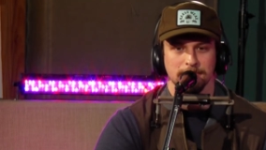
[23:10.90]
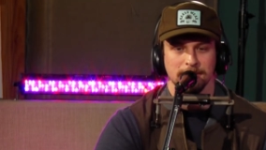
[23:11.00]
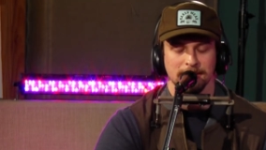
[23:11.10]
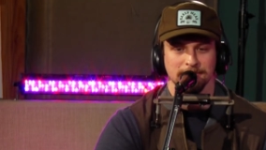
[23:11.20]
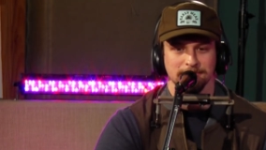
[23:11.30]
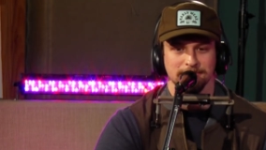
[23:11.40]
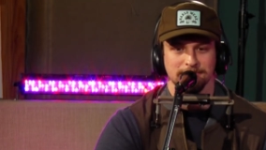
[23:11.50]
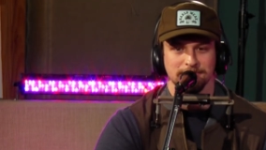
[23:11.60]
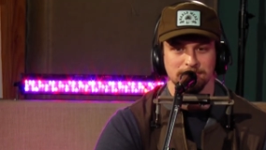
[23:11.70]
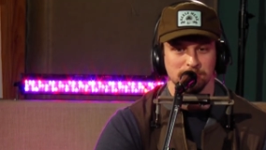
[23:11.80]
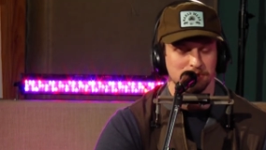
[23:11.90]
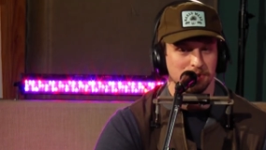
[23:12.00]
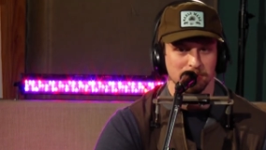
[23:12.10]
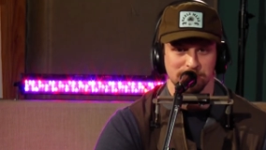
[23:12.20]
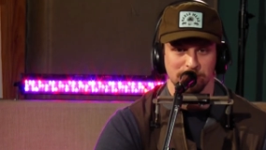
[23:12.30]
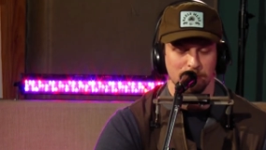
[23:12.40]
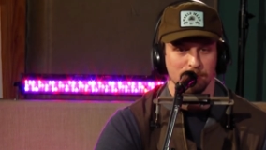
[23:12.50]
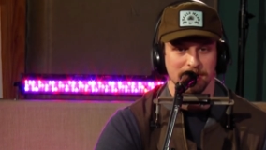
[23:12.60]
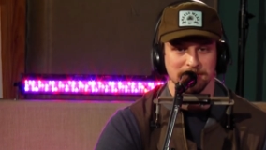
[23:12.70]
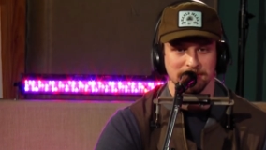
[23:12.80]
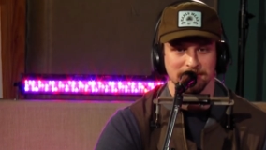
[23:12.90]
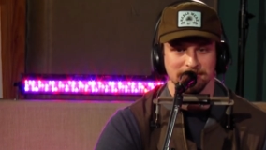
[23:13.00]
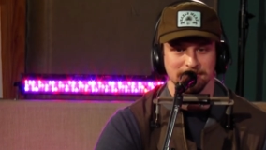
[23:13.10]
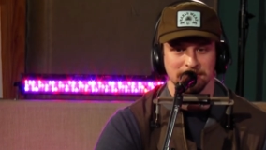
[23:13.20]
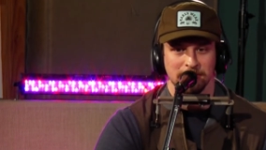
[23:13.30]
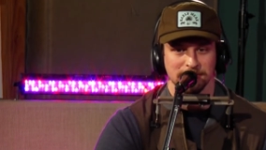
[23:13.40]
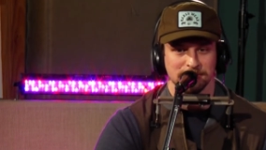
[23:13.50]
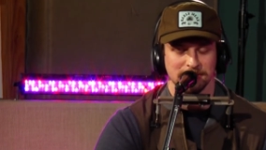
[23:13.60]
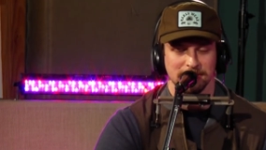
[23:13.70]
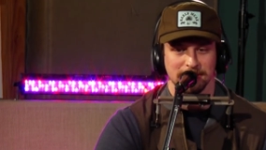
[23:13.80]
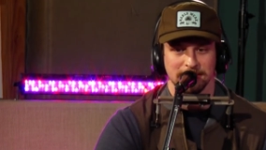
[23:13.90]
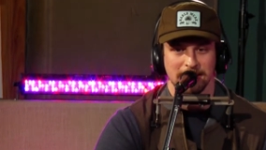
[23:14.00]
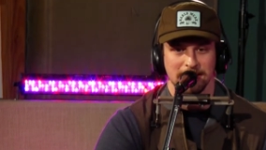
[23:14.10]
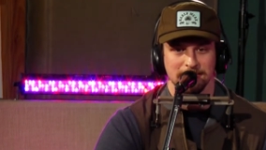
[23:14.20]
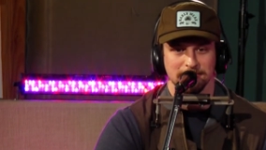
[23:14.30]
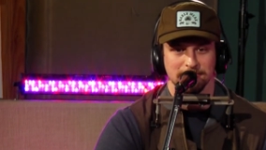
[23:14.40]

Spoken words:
and just chose to embrace it. And honestly, like that,